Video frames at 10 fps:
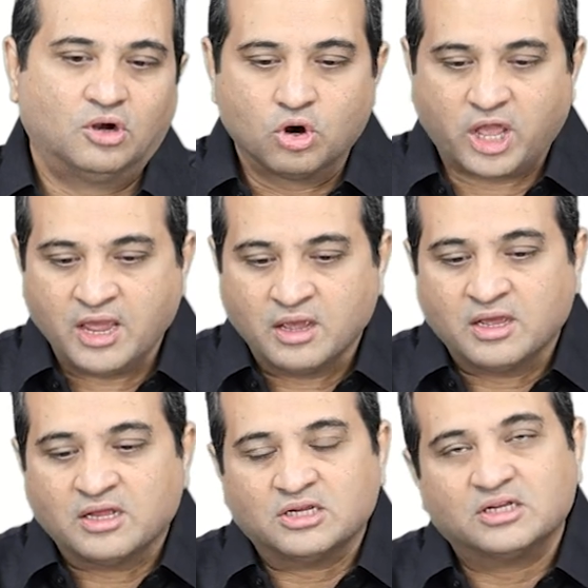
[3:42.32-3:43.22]
Okay.
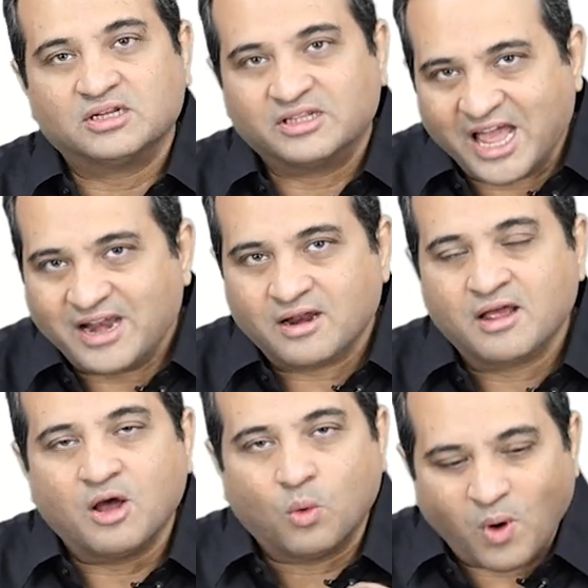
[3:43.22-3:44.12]
Then
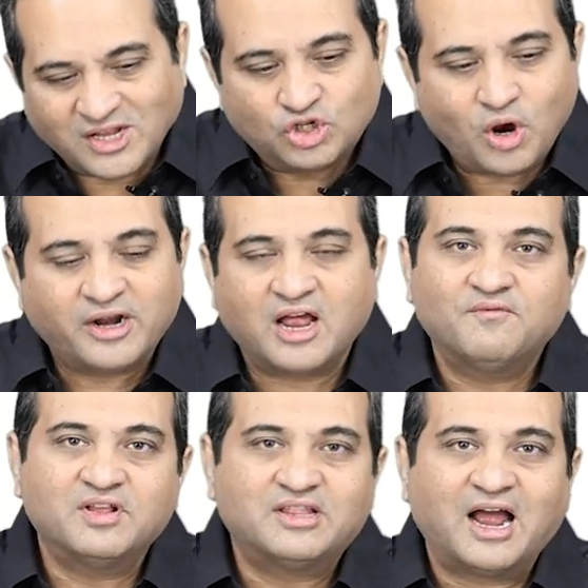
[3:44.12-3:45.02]
once you are done
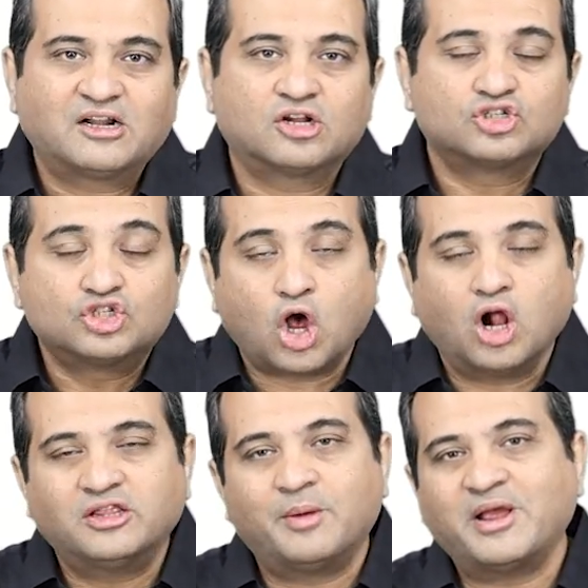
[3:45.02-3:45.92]
with that,
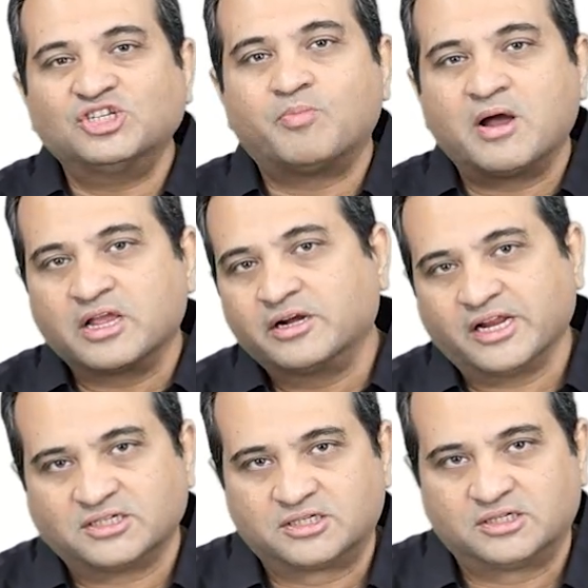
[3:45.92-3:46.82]
solve the benchmarking
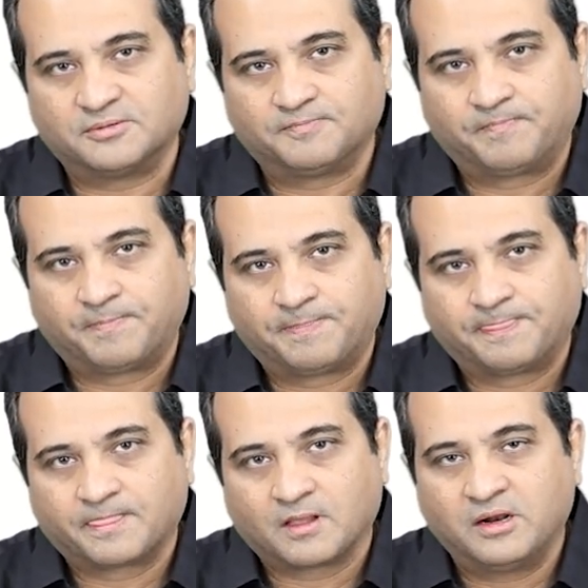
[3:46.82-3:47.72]
tests.
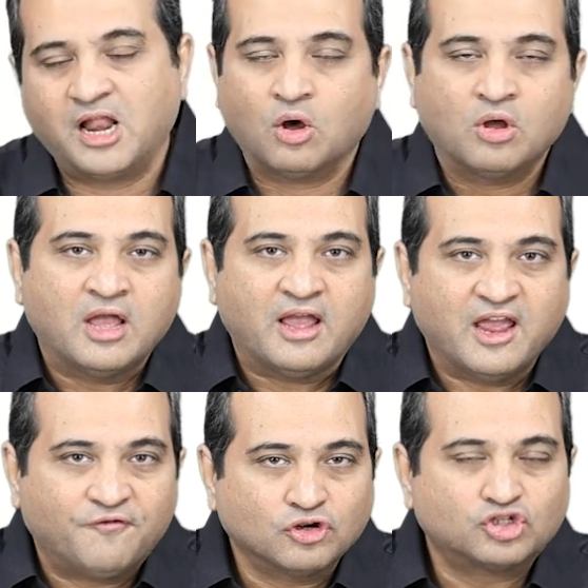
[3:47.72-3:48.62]
Now,
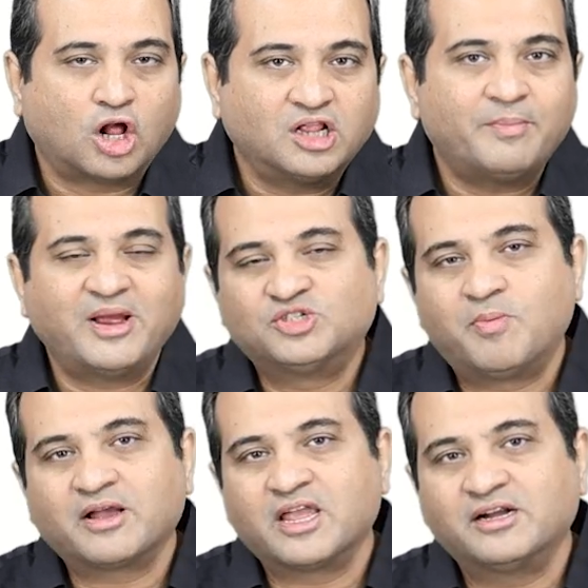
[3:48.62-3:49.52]
if you solve the
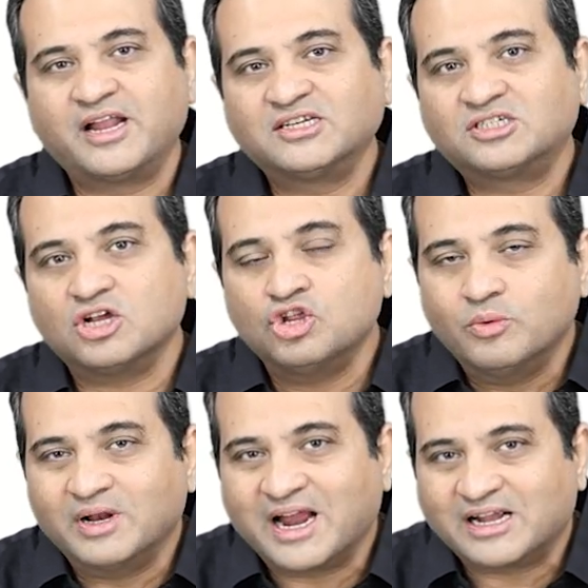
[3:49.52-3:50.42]
benchmarking test, you
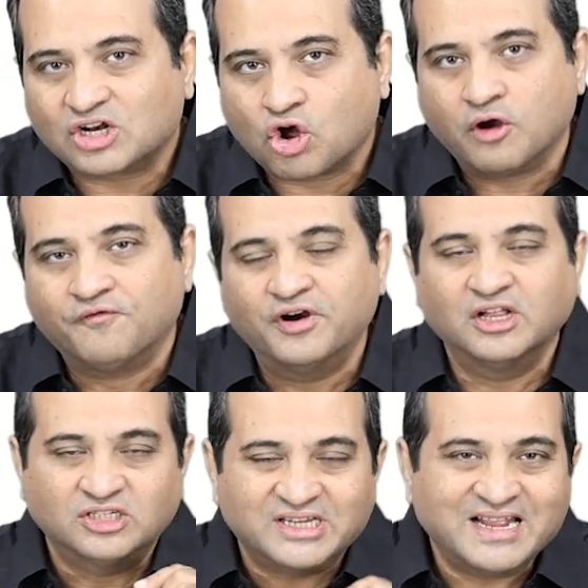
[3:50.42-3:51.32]
will get
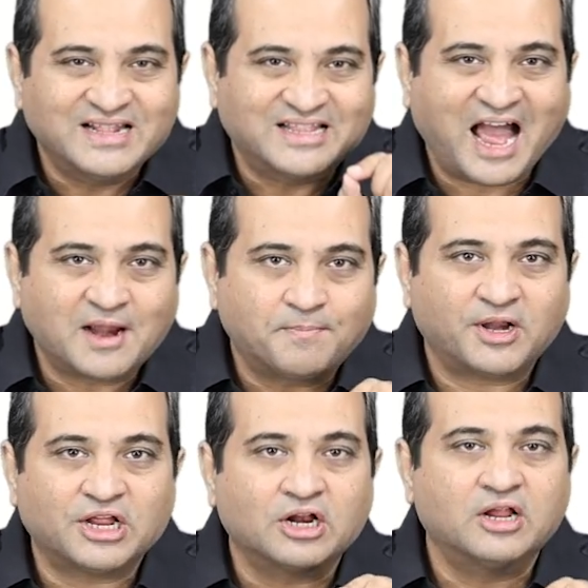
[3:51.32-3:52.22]
confidence in that
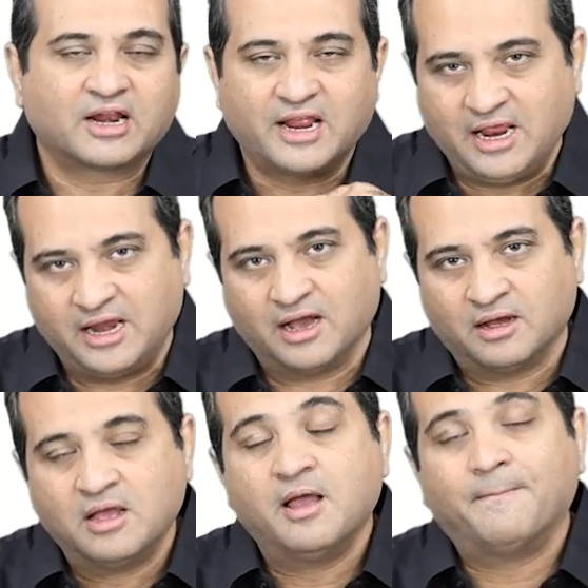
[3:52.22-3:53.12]
particular area
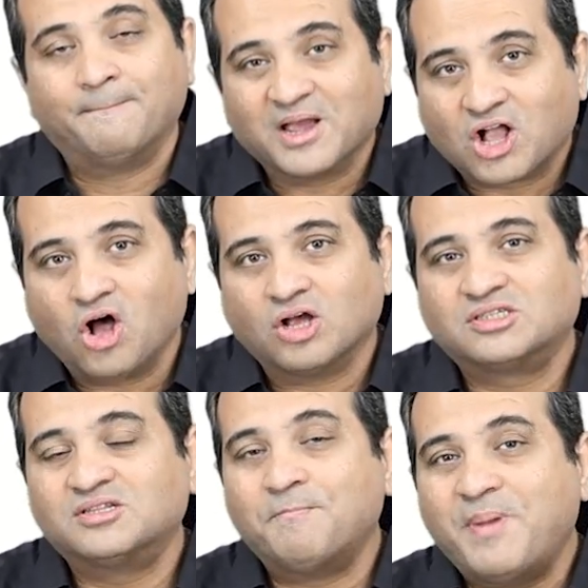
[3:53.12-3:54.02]

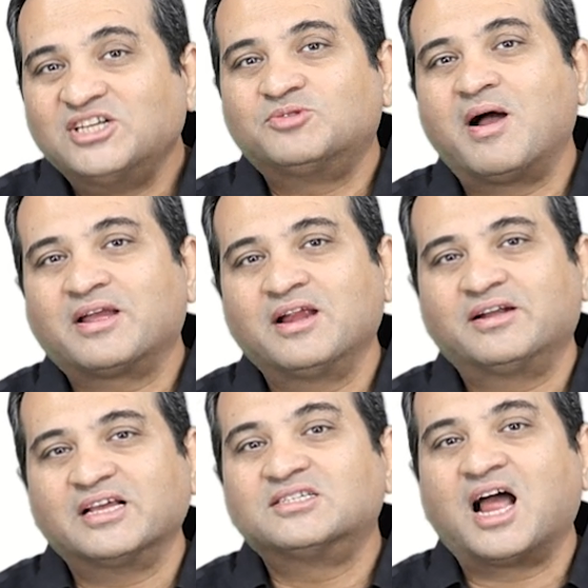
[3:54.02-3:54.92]
because the benchmarking
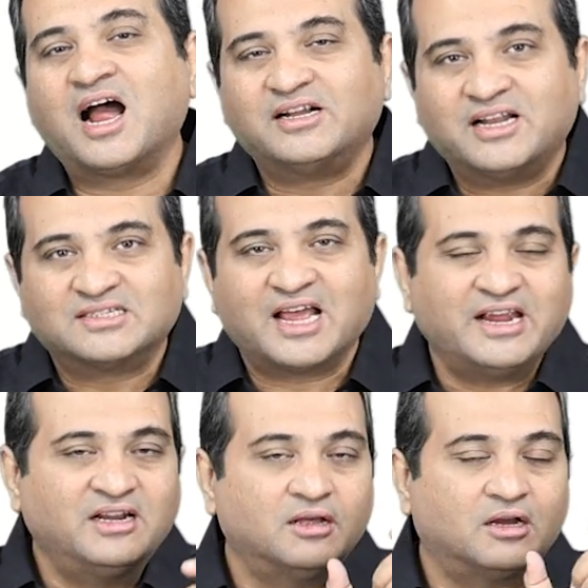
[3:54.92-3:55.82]
tests are
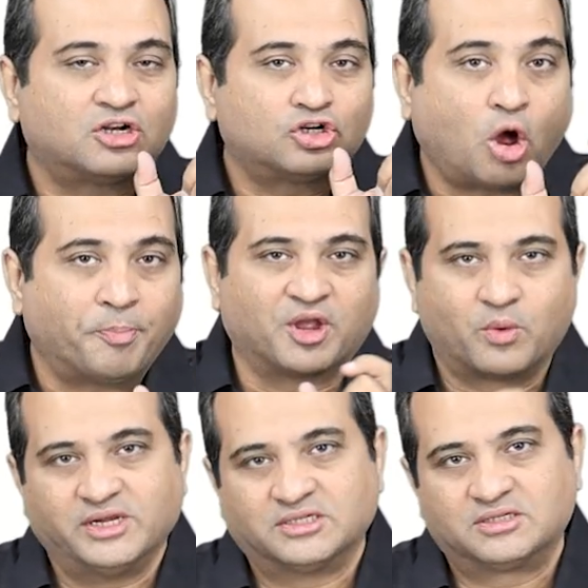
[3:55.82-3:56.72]
designed topic
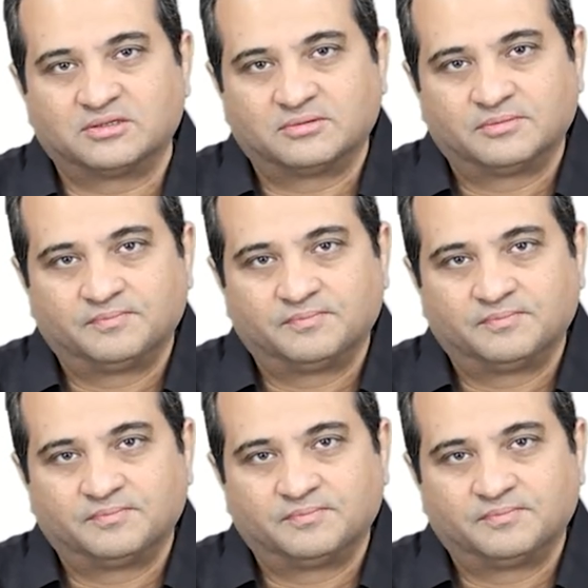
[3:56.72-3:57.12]
wise.